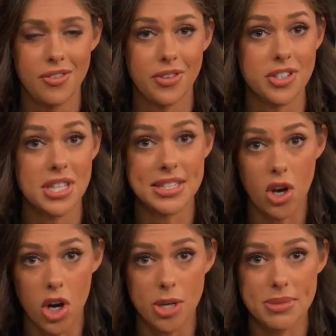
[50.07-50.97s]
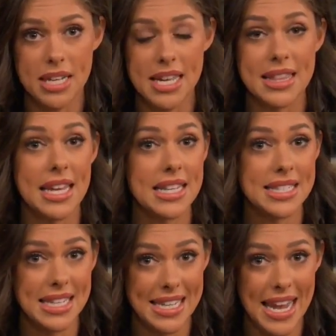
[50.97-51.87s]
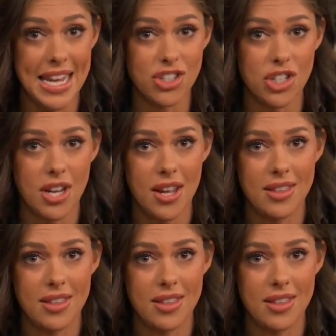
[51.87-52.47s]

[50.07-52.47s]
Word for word: First it is armed, then it's engaged.